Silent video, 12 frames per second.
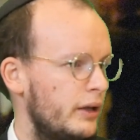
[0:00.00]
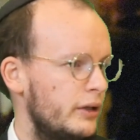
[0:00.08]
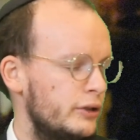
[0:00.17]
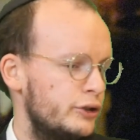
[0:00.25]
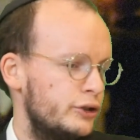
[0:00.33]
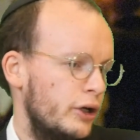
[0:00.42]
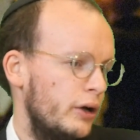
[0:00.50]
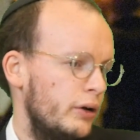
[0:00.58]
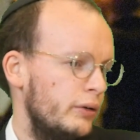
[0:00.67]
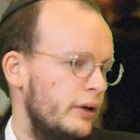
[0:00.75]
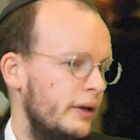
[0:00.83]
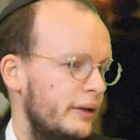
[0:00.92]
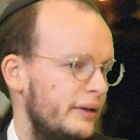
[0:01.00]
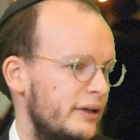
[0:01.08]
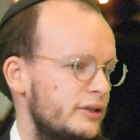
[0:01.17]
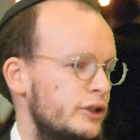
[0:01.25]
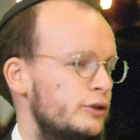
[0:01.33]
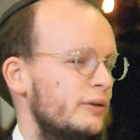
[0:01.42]
so
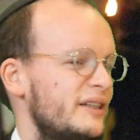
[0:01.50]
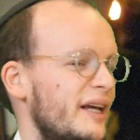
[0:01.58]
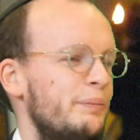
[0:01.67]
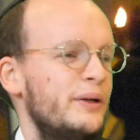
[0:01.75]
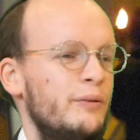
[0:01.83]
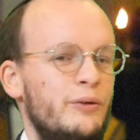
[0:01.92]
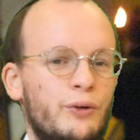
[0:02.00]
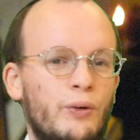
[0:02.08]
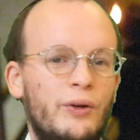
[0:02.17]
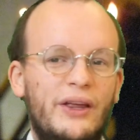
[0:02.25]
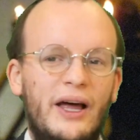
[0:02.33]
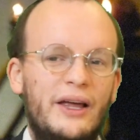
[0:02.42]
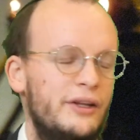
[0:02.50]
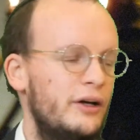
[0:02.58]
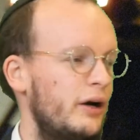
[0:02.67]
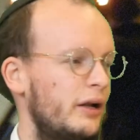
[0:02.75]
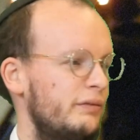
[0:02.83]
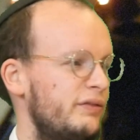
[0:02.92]
this is what's happened with all the other
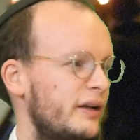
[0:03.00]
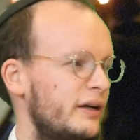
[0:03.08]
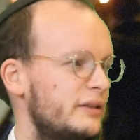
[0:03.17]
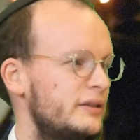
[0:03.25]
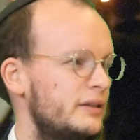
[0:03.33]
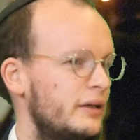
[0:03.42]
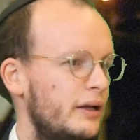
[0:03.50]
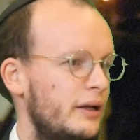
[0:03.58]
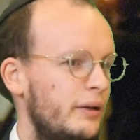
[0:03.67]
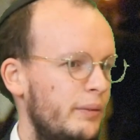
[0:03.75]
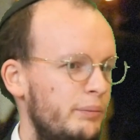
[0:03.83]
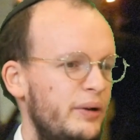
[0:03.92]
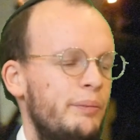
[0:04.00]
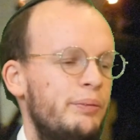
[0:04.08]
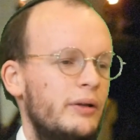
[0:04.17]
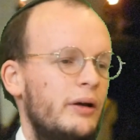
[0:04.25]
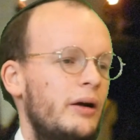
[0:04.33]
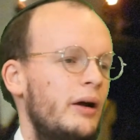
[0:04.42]
conflicts.
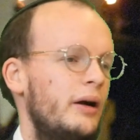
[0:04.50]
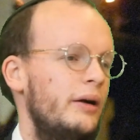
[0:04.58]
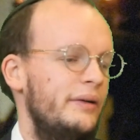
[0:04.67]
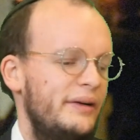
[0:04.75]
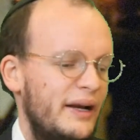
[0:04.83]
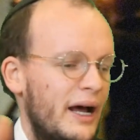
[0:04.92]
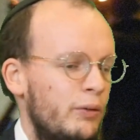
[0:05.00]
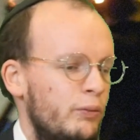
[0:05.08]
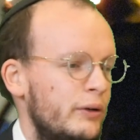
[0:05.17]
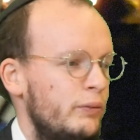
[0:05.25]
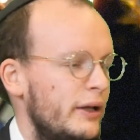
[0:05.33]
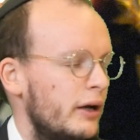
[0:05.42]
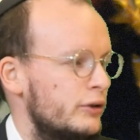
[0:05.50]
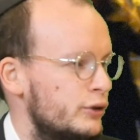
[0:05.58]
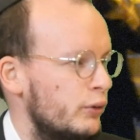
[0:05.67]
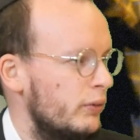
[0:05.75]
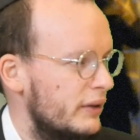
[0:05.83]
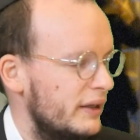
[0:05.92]
People are now, when we are
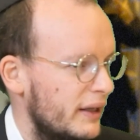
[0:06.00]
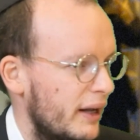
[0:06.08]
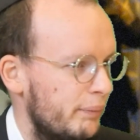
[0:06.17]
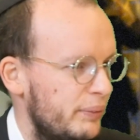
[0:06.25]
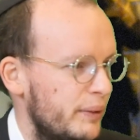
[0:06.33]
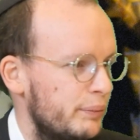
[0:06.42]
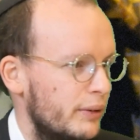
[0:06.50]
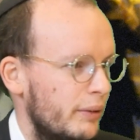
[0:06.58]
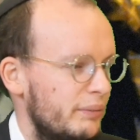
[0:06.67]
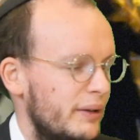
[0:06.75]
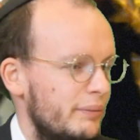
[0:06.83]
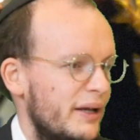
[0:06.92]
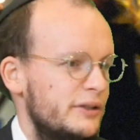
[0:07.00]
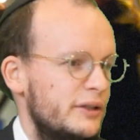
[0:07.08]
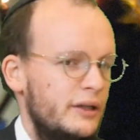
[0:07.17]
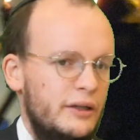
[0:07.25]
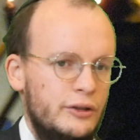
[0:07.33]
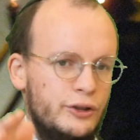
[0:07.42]
talking now, people are being
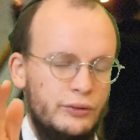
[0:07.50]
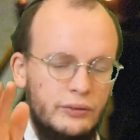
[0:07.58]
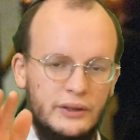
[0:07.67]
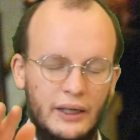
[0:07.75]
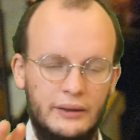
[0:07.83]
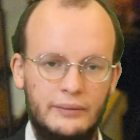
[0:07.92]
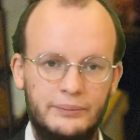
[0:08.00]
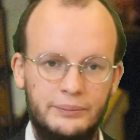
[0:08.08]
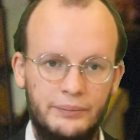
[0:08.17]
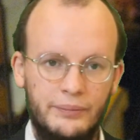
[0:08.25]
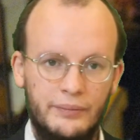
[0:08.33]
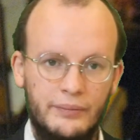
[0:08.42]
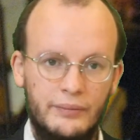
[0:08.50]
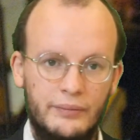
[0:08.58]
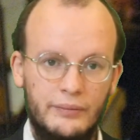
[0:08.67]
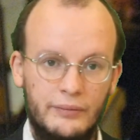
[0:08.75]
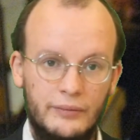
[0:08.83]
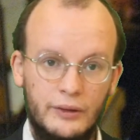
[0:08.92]
massacred in Sudan,
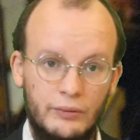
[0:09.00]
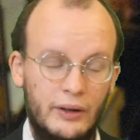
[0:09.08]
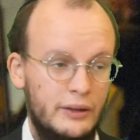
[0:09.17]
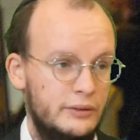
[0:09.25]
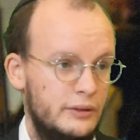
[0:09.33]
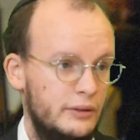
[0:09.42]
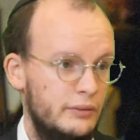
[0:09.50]
right?